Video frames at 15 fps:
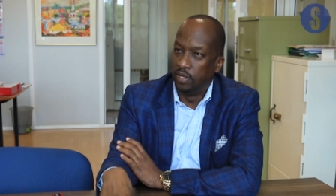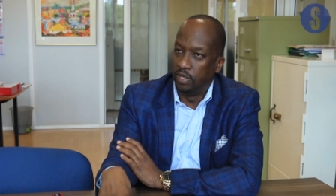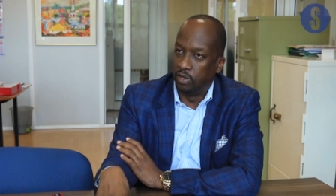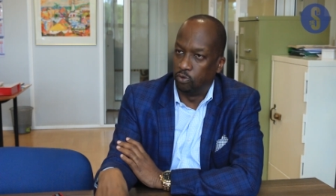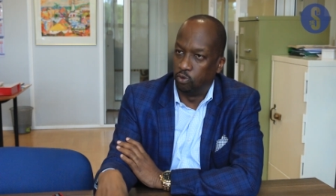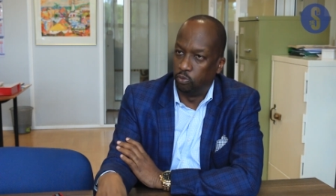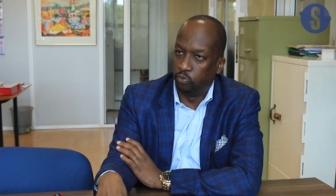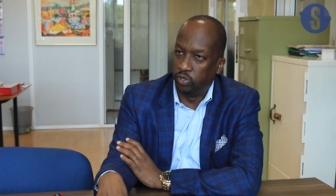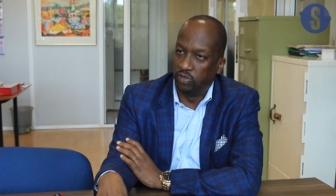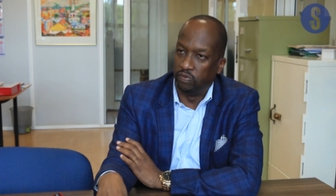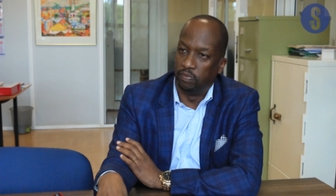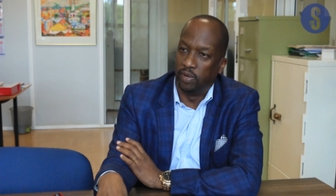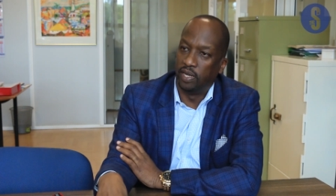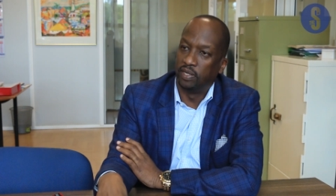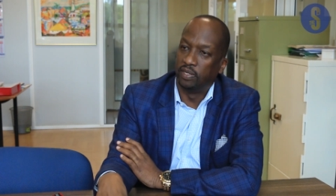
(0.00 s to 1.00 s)
the
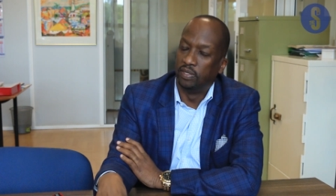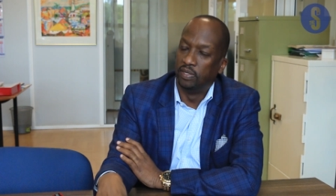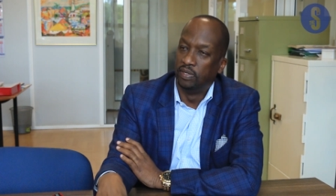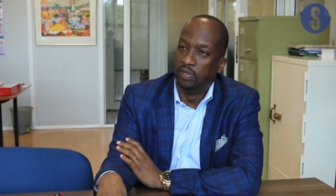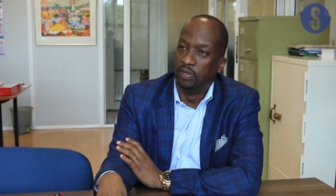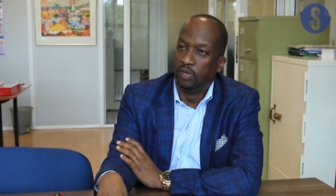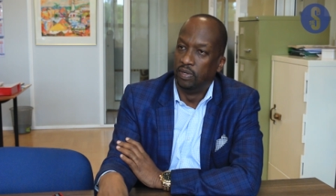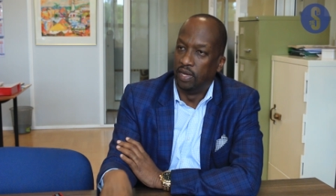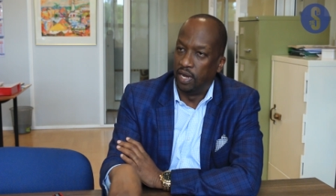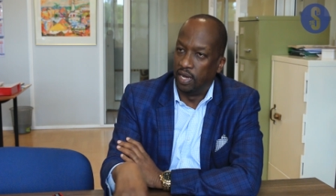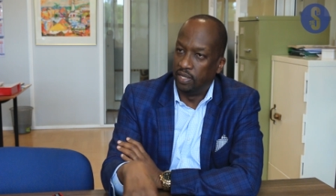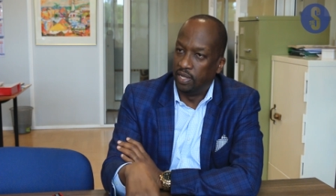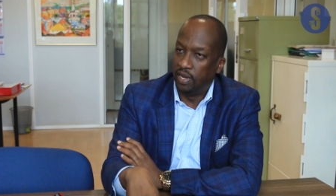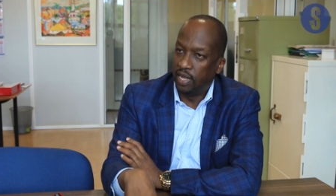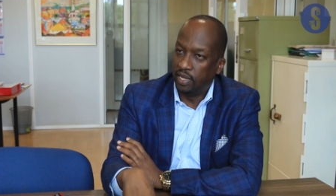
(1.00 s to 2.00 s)
cooperative bank,
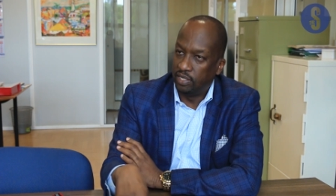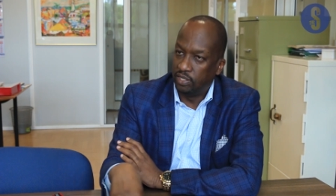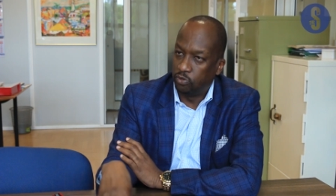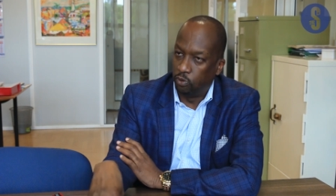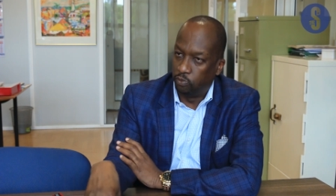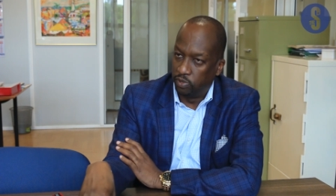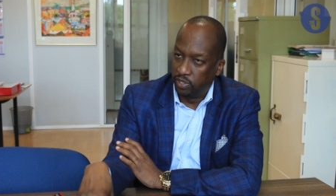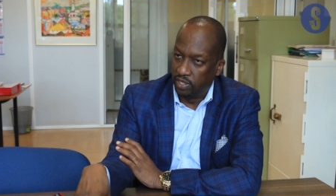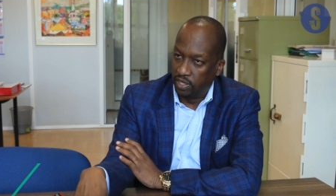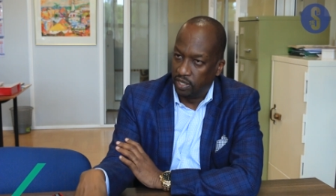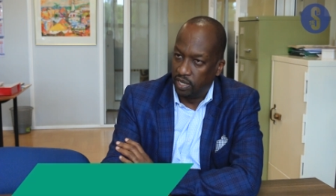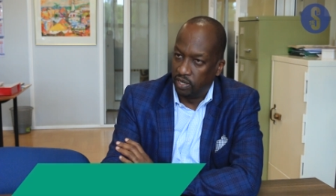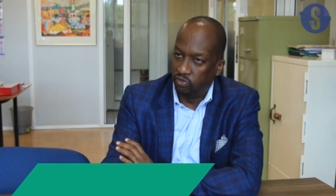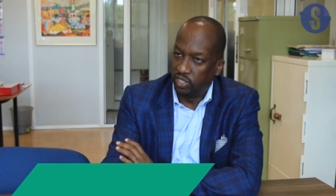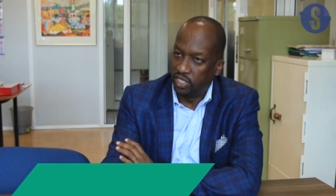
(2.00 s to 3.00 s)
and the largest corporates in the
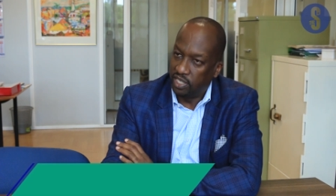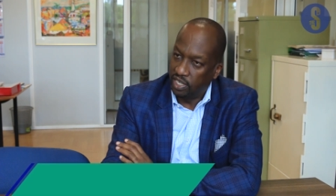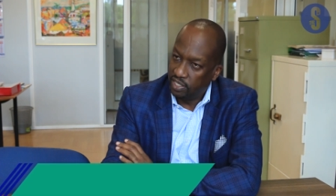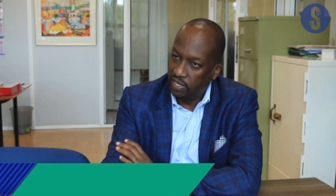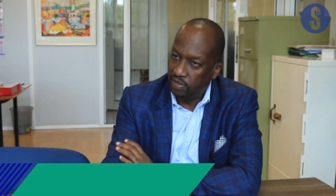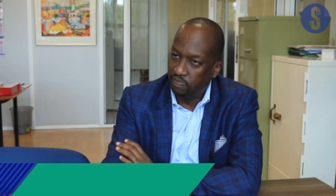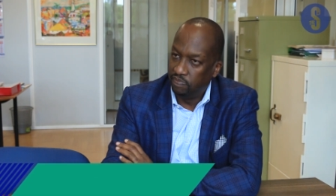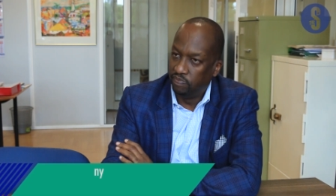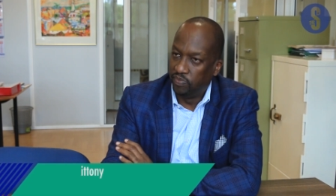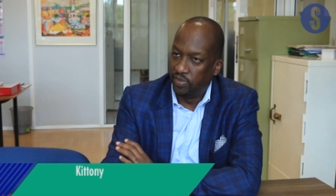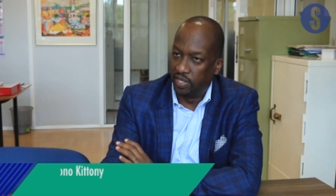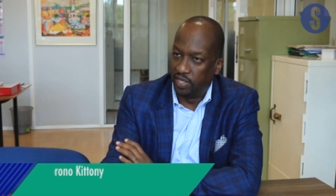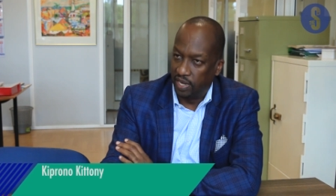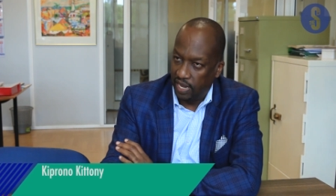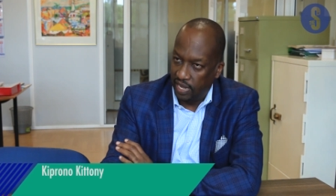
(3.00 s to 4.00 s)
country, Centum
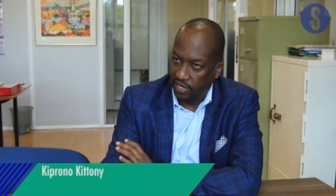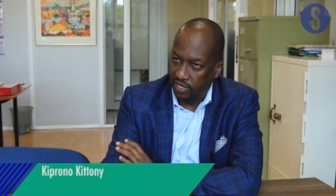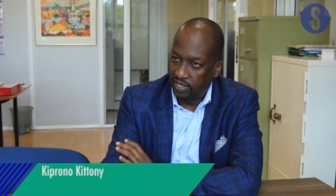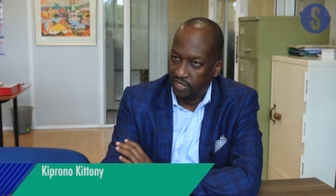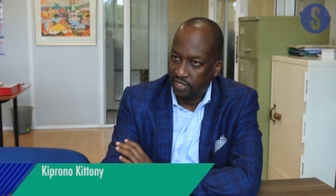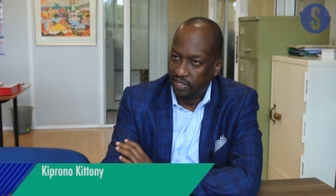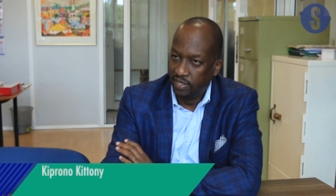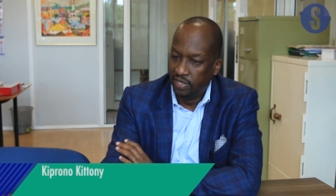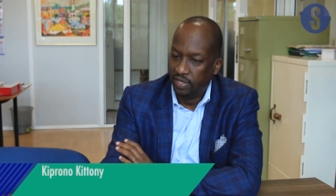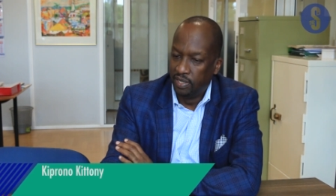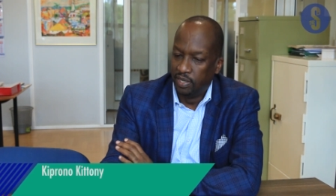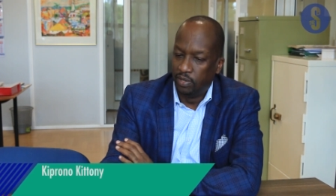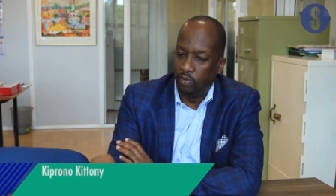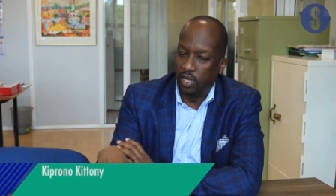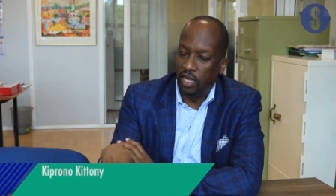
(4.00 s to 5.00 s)
mm-hmm. and the likes.
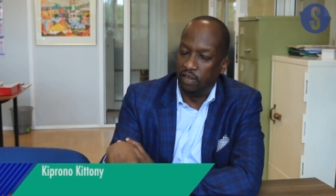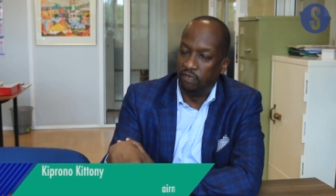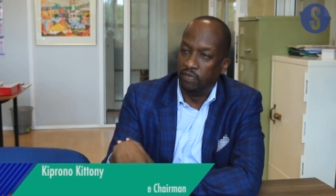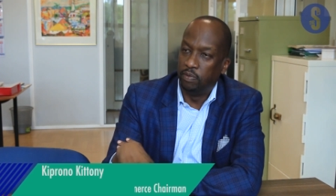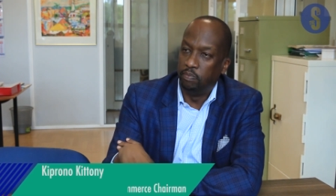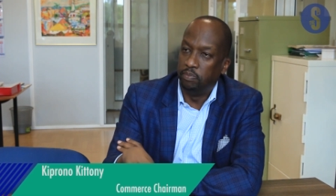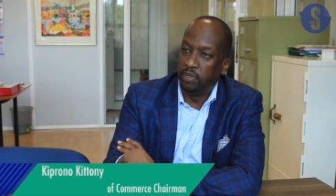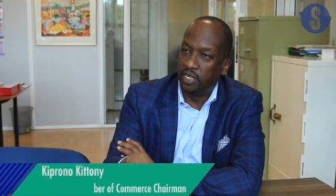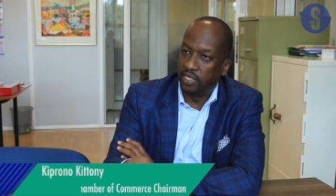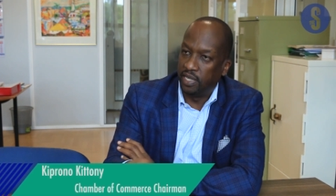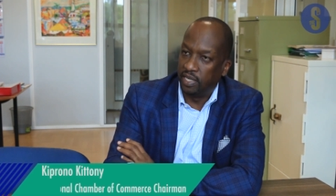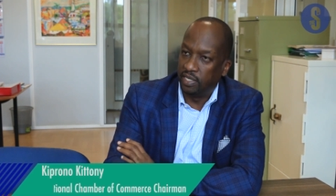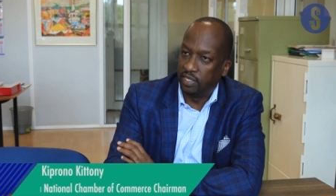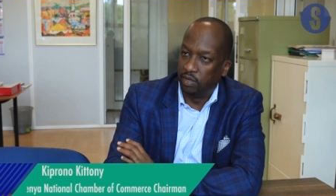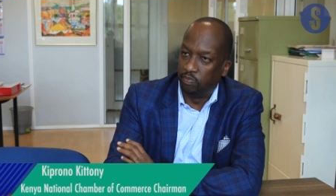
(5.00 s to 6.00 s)
Mm-hmm. We have
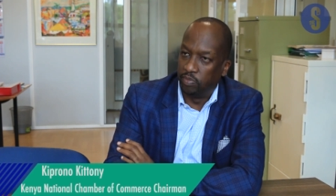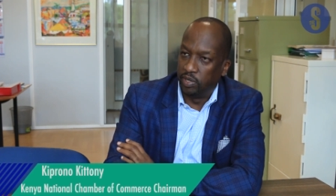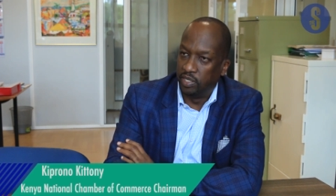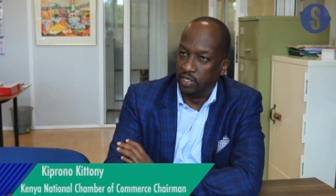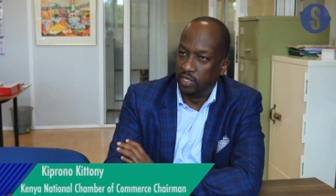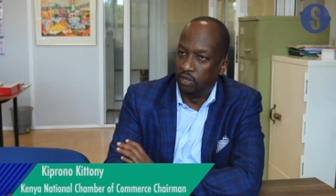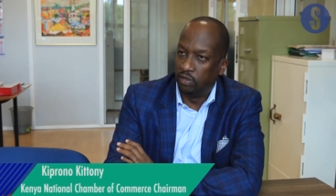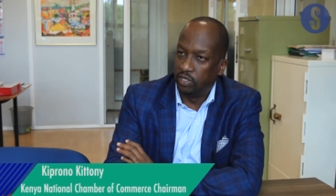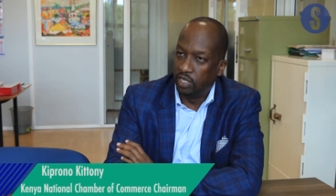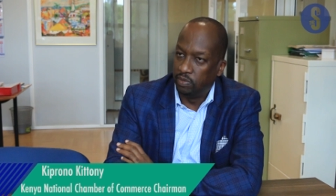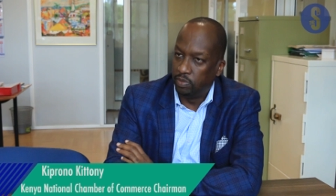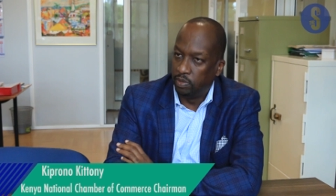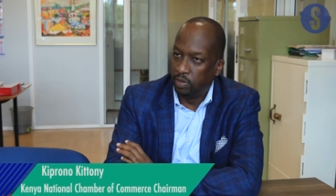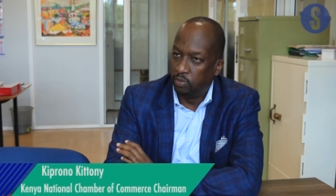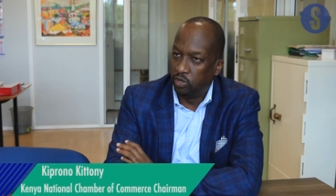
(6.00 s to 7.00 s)
mid-sized companies in our
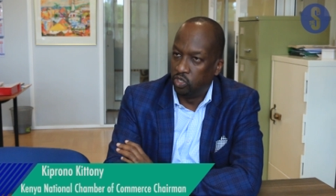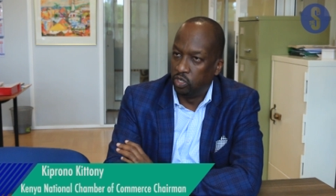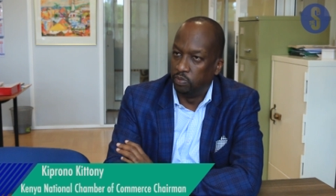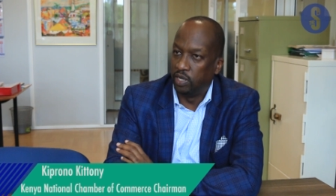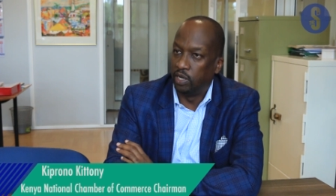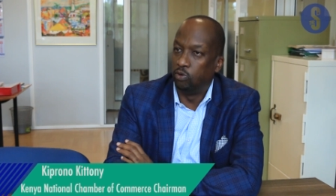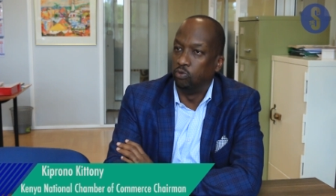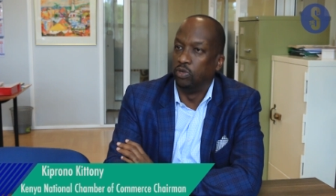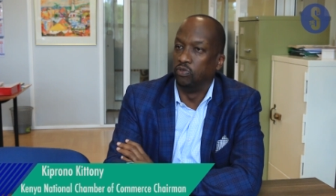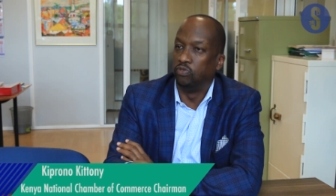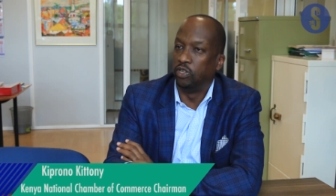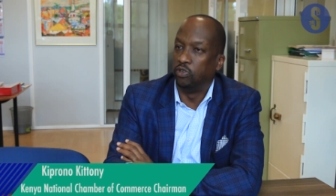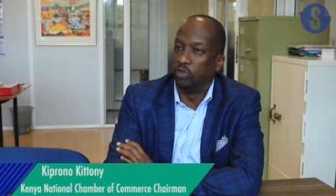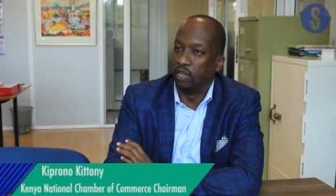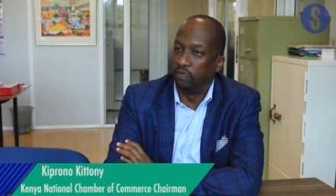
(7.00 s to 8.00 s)
chamber membership, including
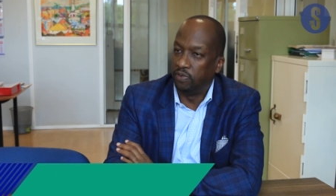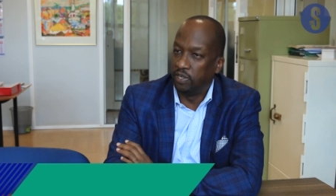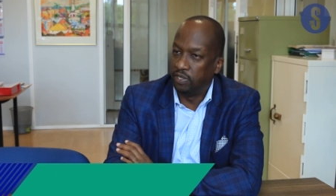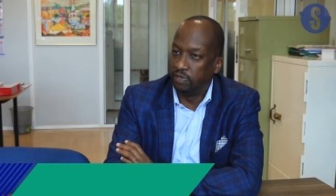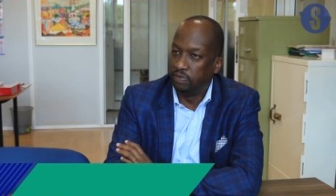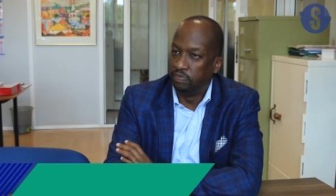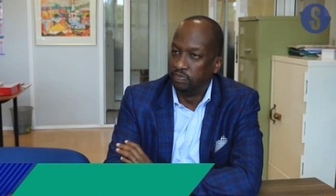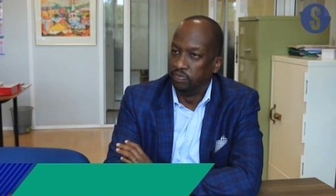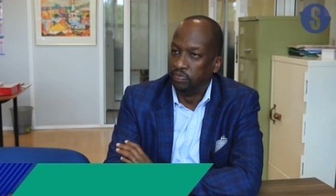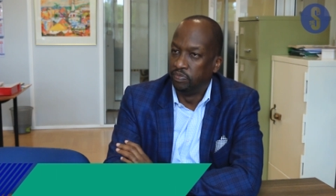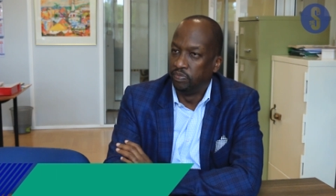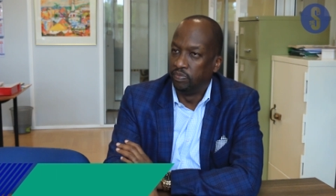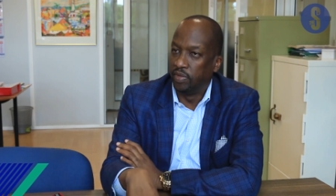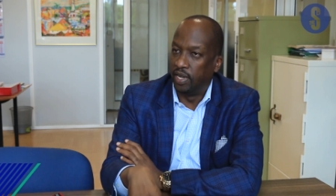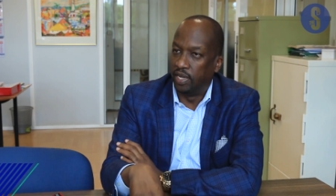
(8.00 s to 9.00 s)
Radio Africa
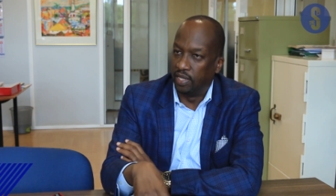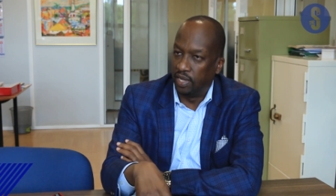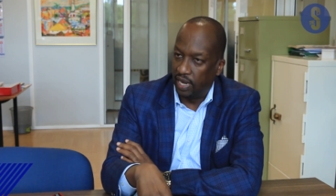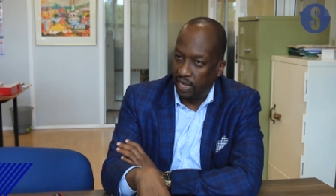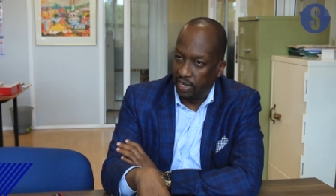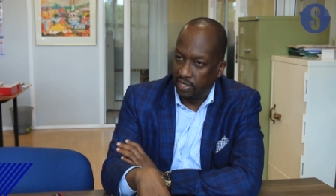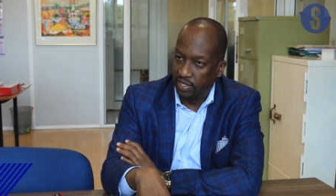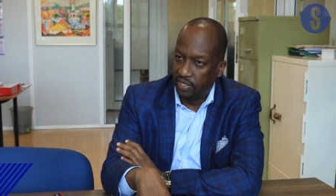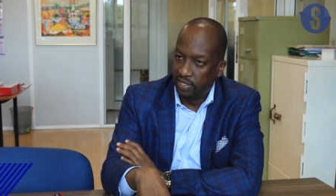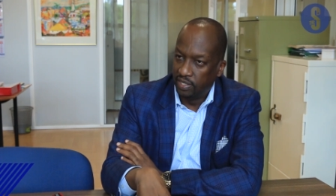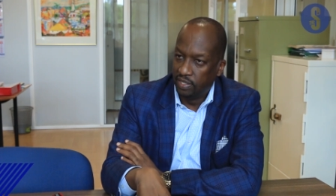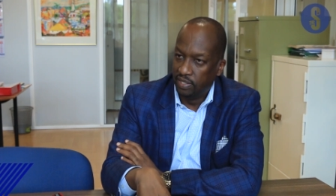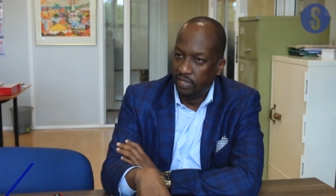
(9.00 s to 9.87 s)
mm-hmm. and the likes.